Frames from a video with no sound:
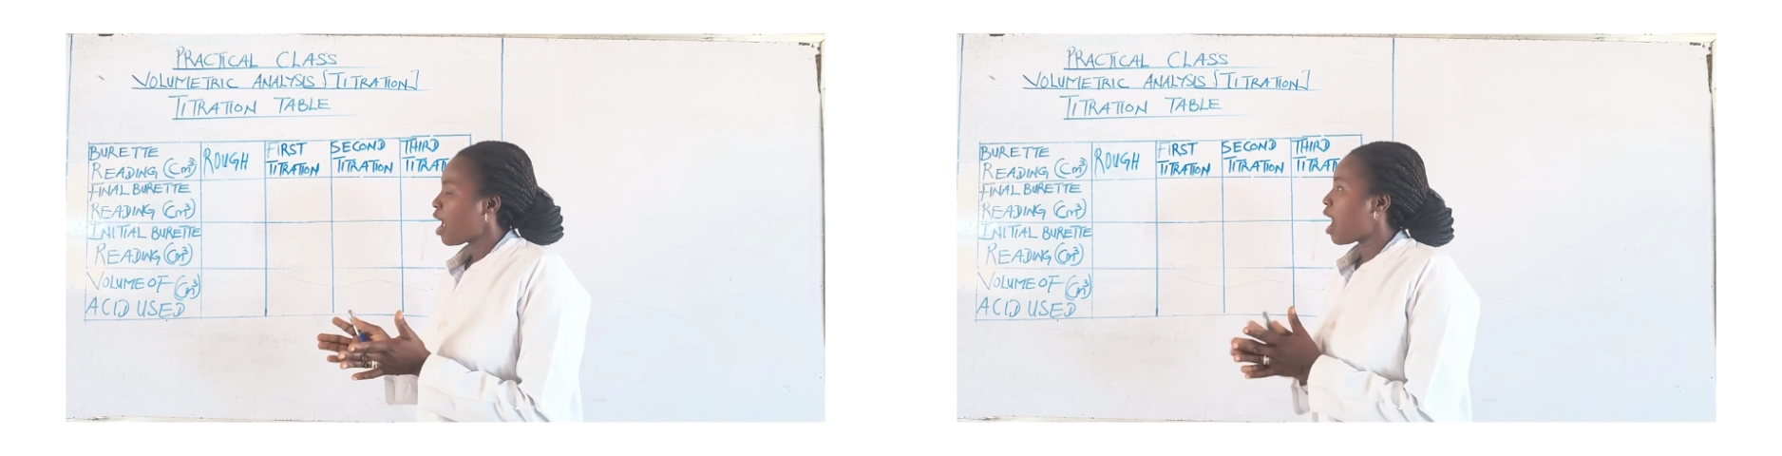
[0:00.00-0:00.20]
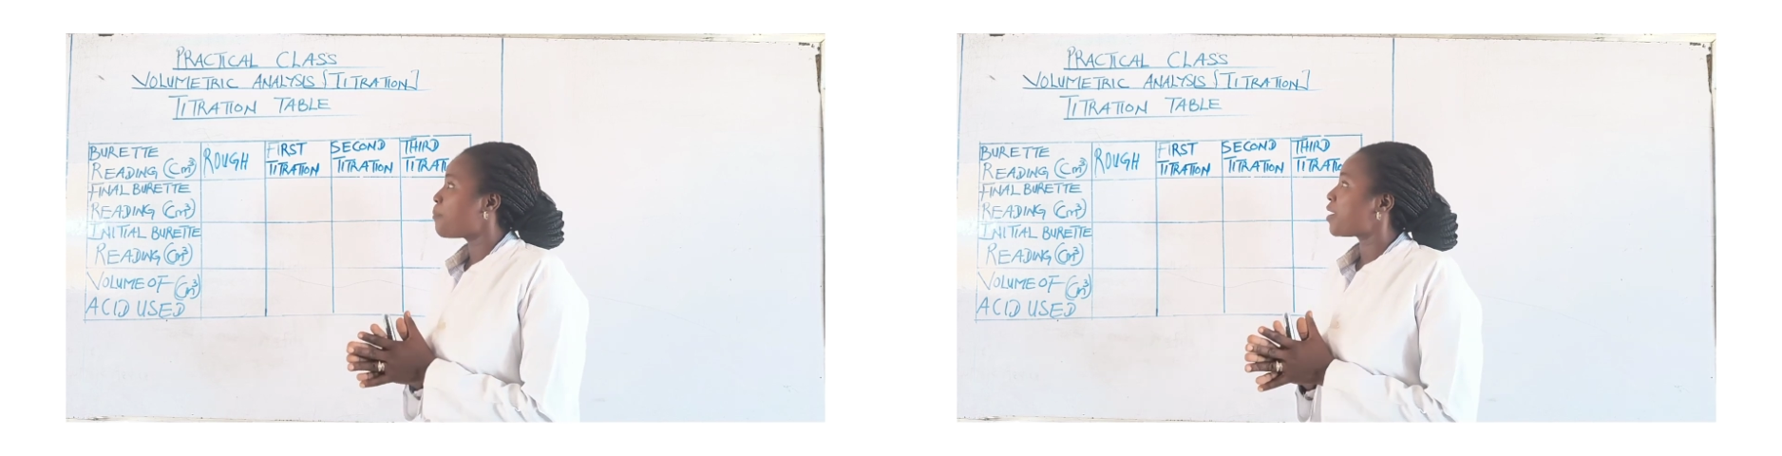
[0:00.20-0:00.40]

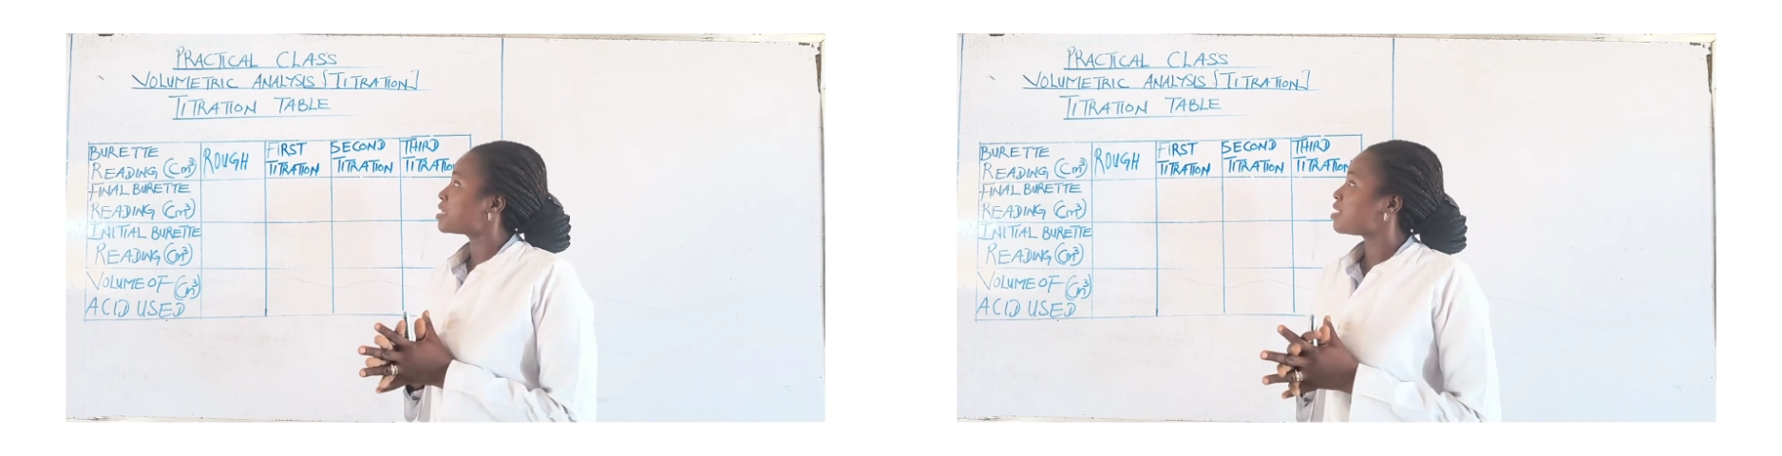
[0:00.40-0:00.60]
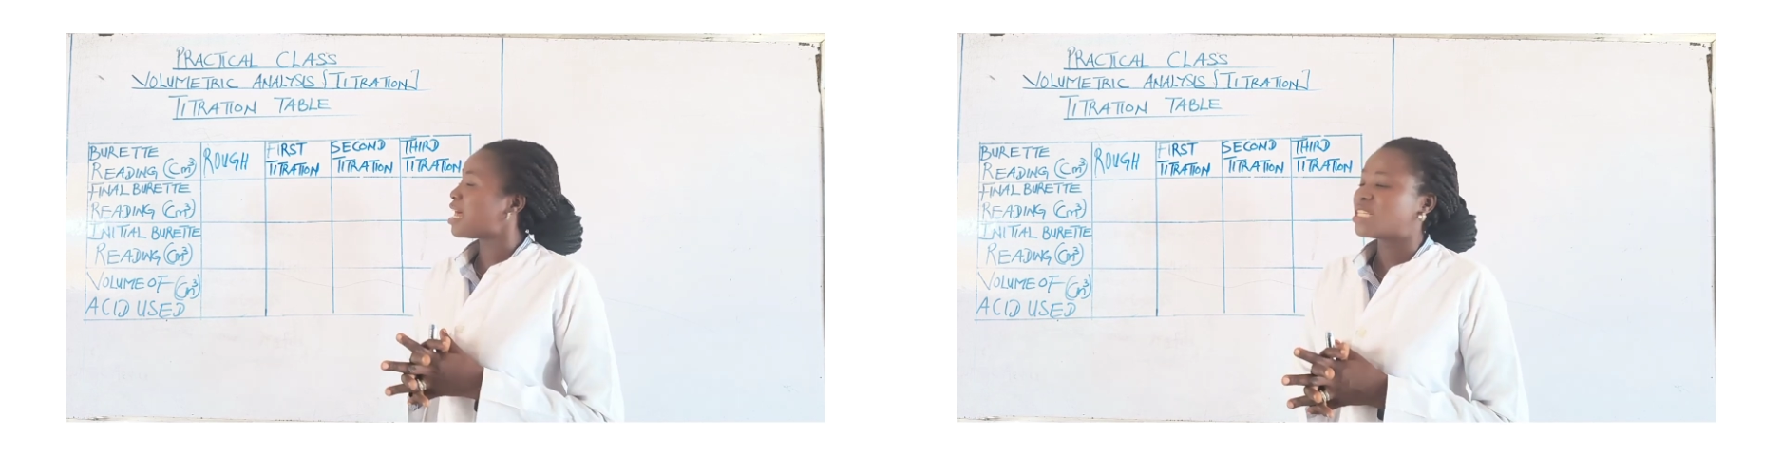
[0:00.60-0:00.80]
our
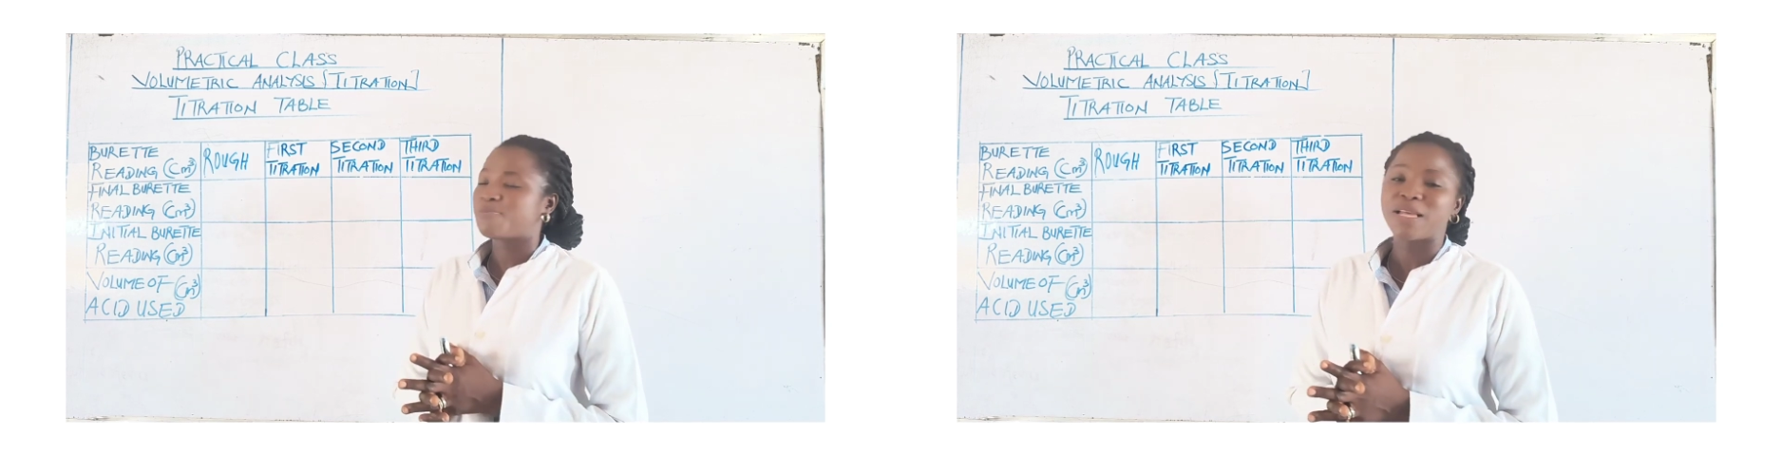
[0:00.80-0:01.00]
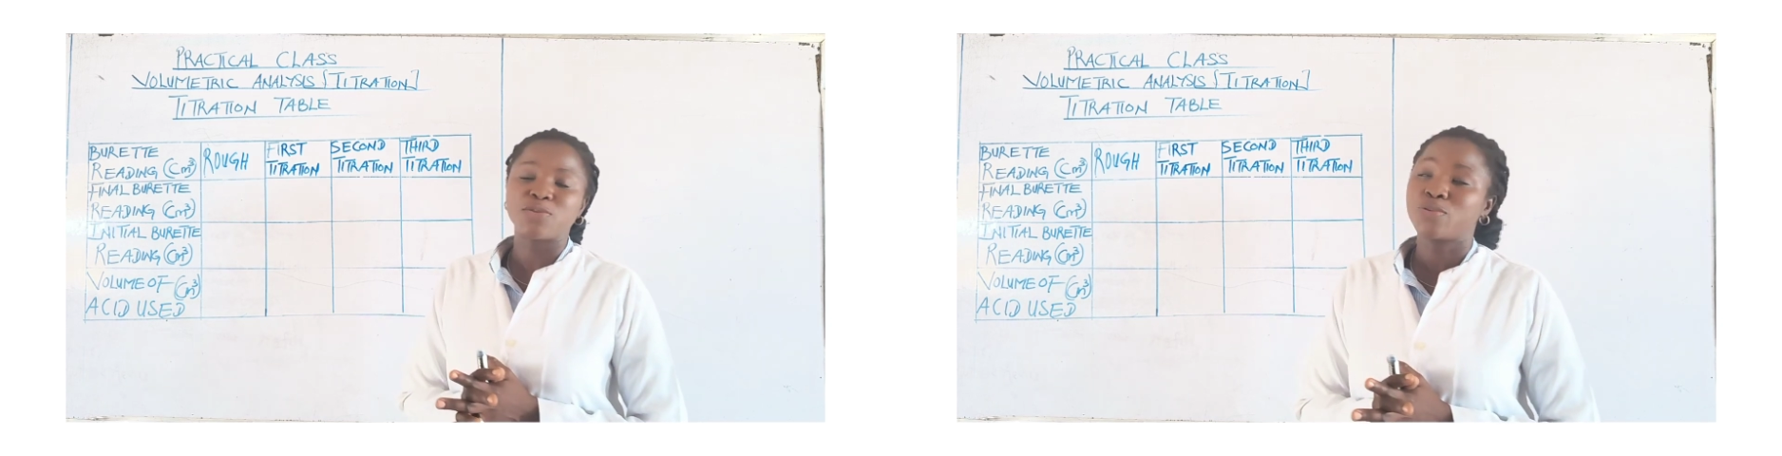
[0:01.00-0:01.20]
practical
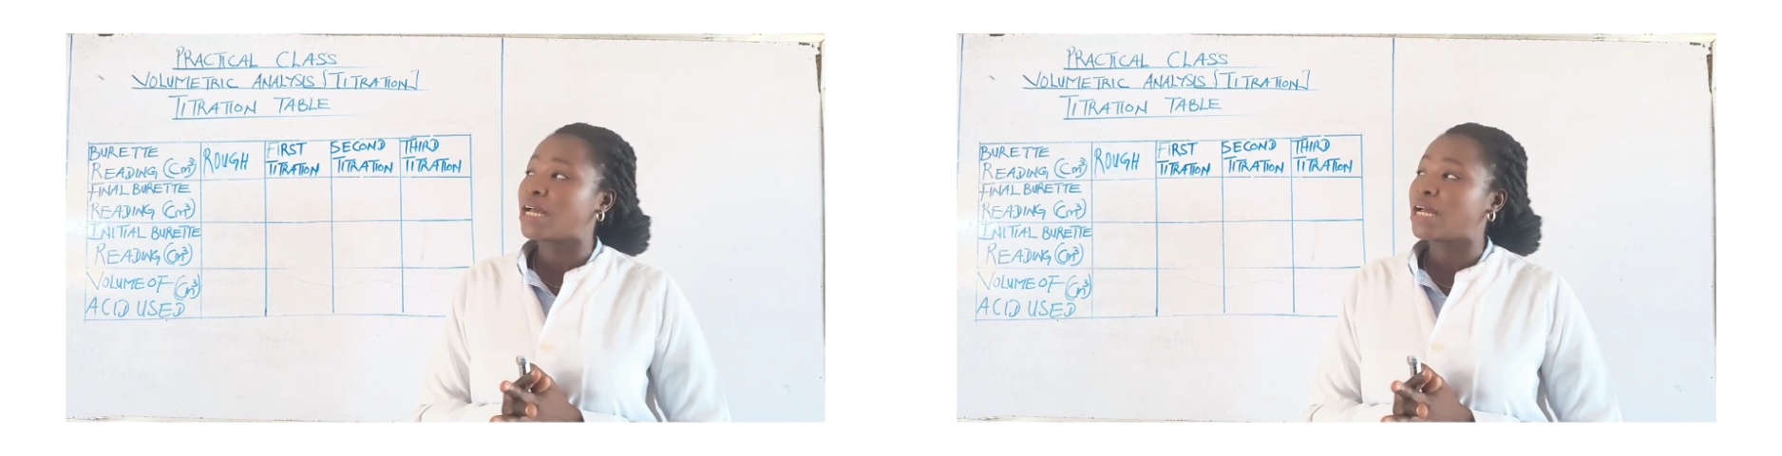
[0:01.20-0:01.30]
aspect.